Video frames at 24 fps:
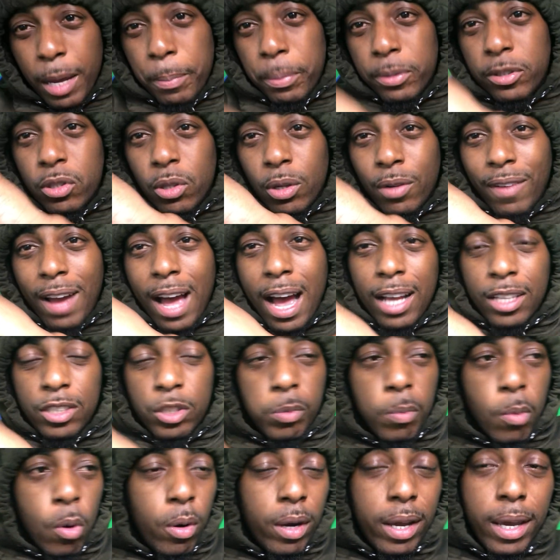episode of I
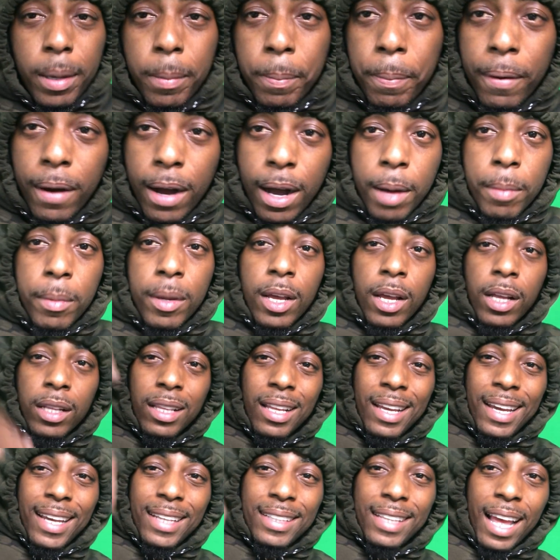Smoke Hip Hop.
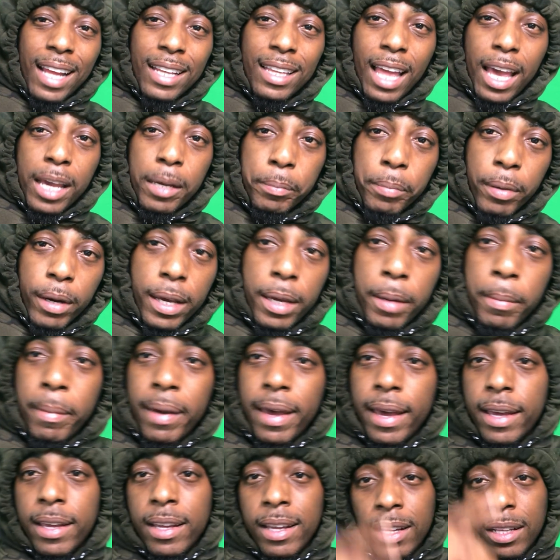Look, hit that like button,
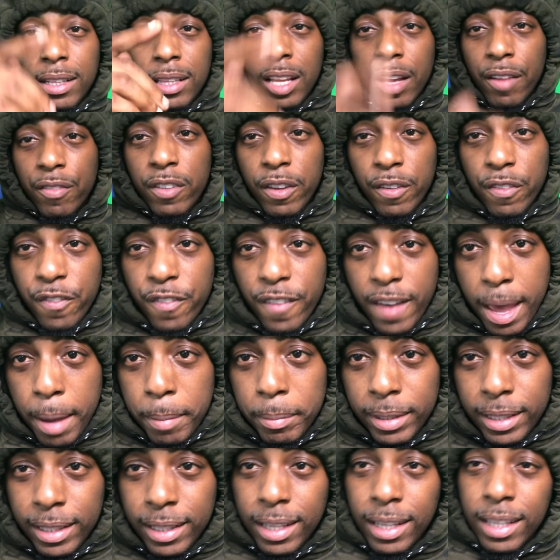man. Love your
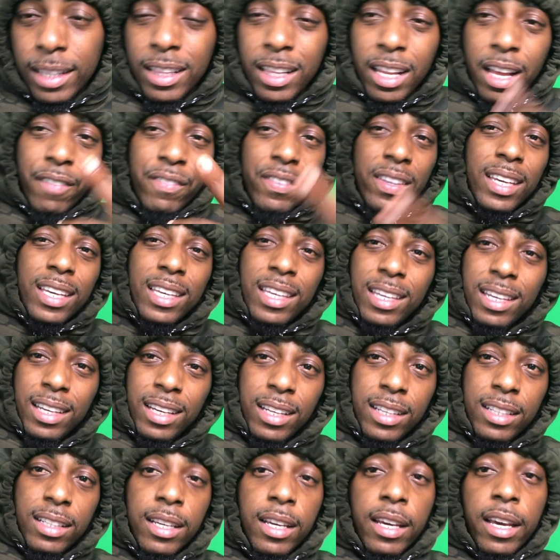family, love your
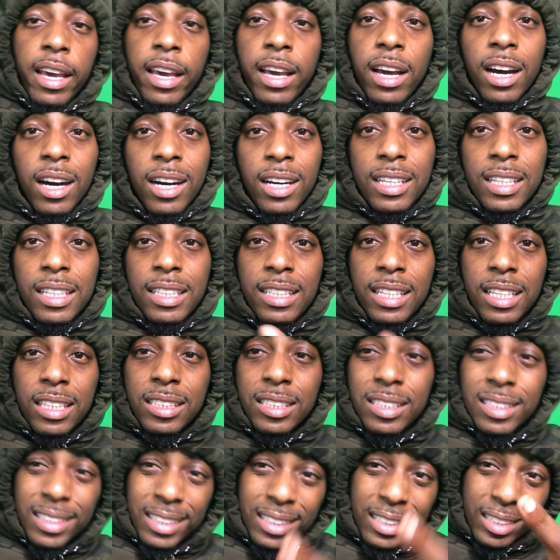kid, and
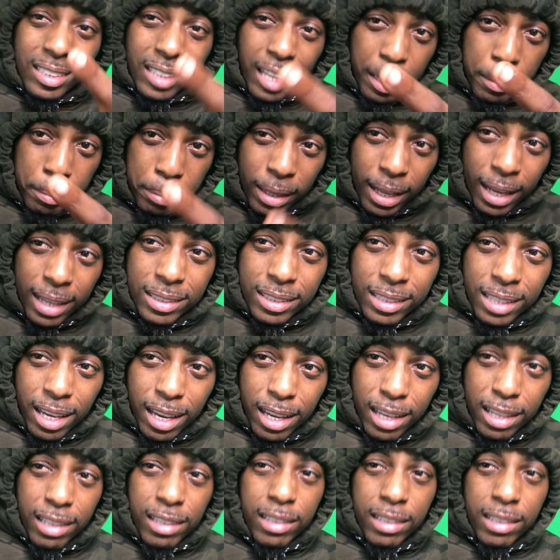unconditionally stay blessed, gang.